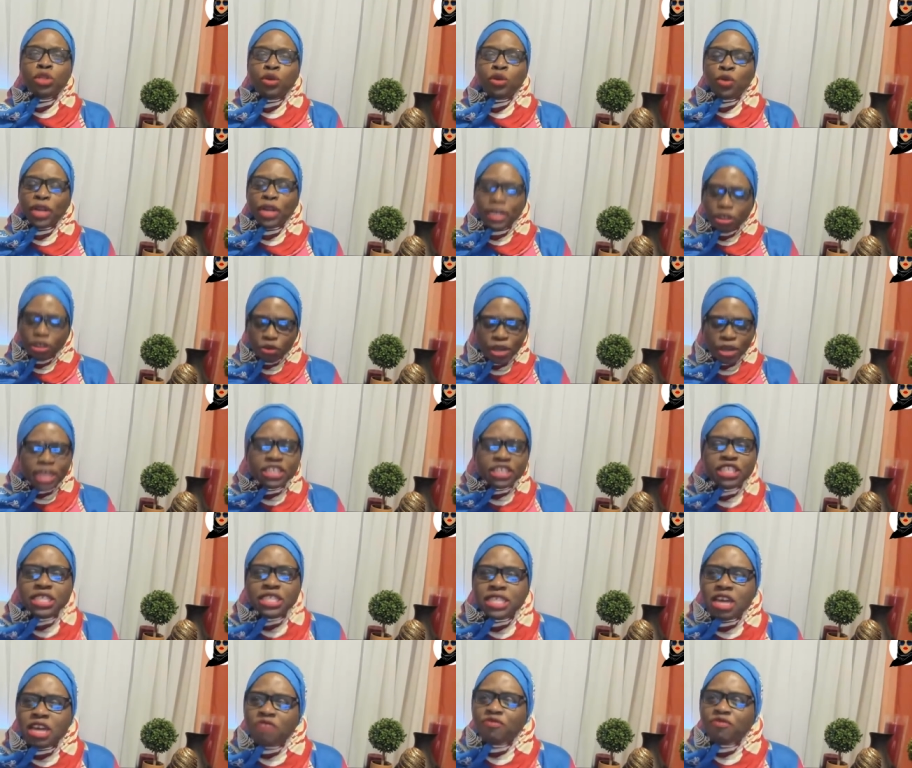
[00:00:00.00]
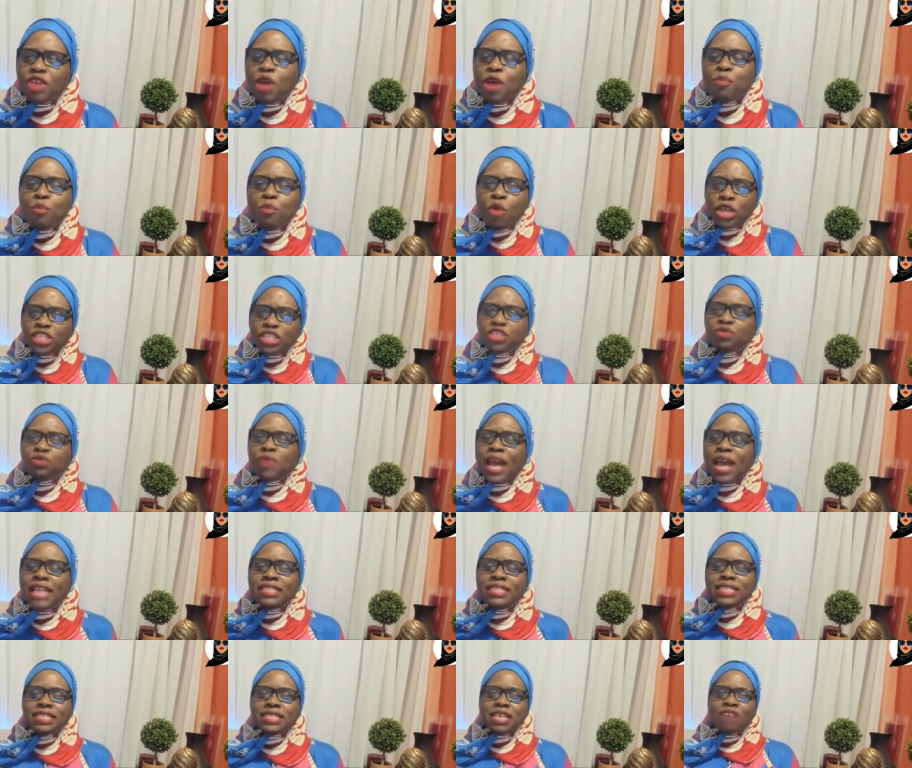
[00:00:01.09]
grease yourself up,
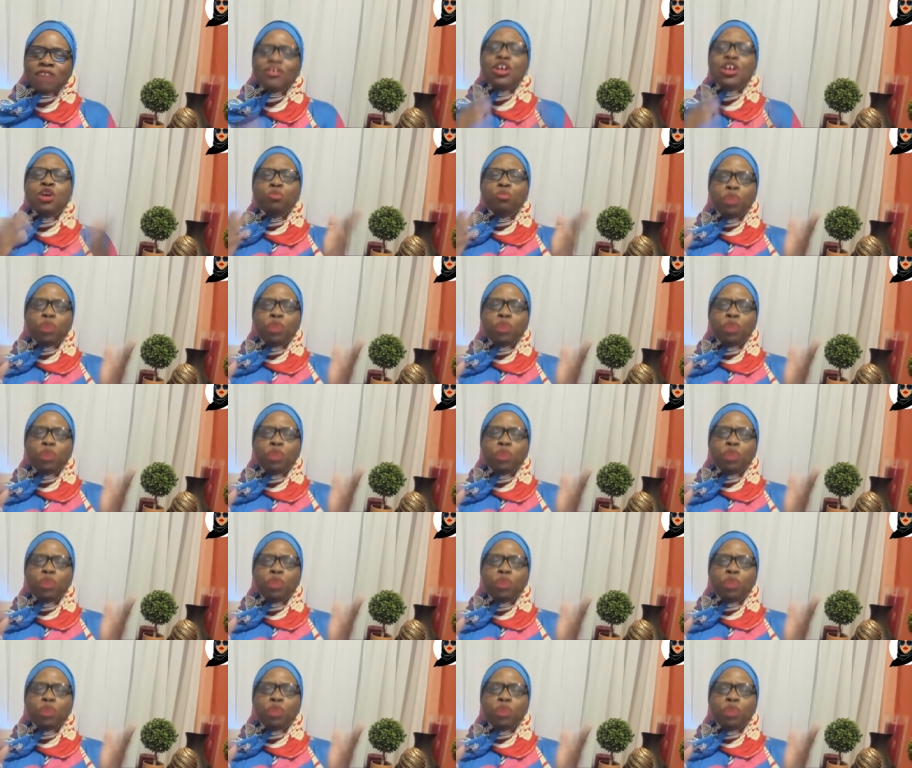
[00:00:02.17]
moisturize yourself,